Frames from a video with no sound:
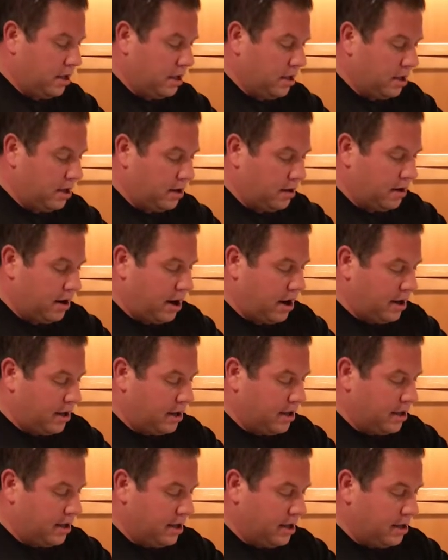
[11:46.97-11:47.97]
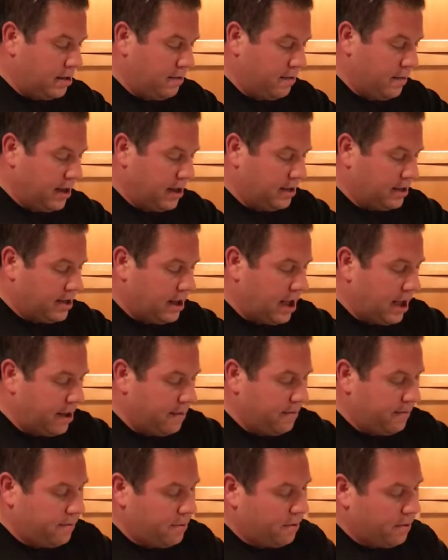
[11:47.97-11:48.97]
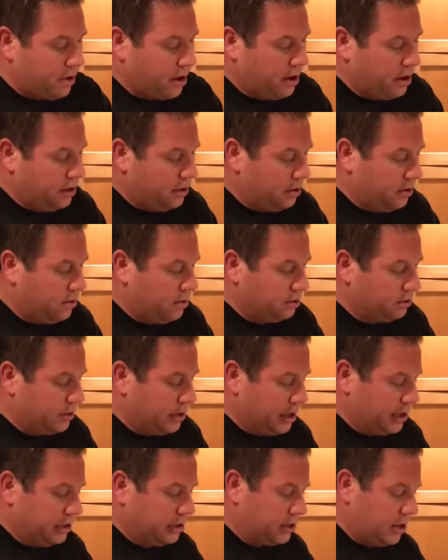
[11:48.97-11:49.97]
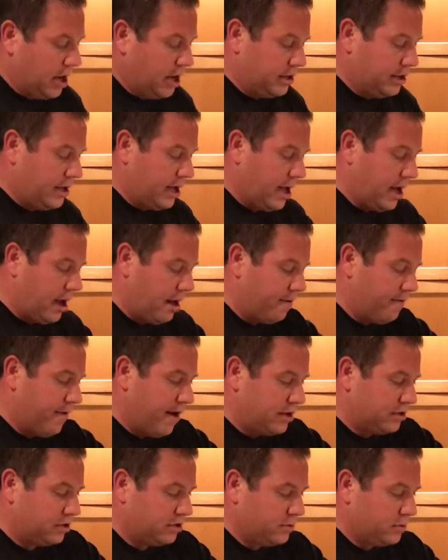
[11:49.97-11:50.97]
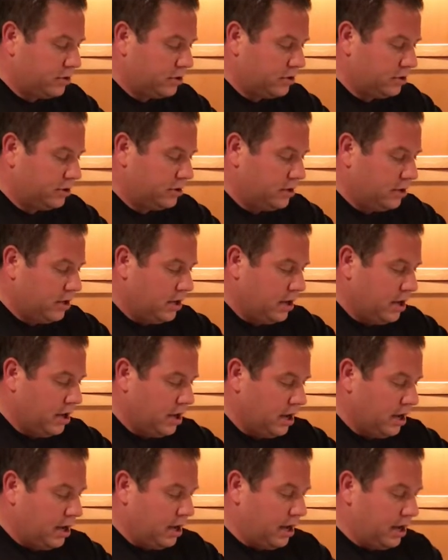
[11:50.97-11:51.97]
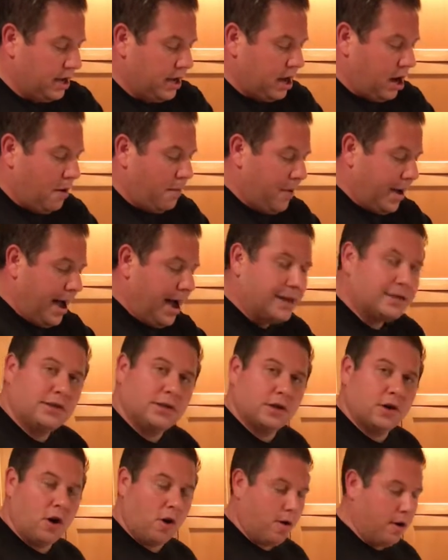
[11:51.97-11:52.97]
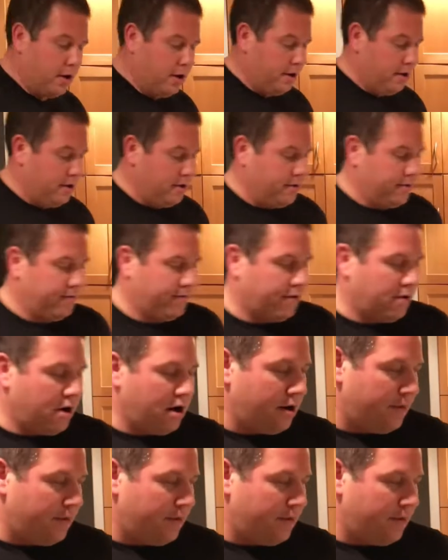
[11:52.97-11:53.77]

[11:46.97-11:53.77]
Alright, and in the meantime, what we're going to do is we can saute our vegetables and get our pasta going for our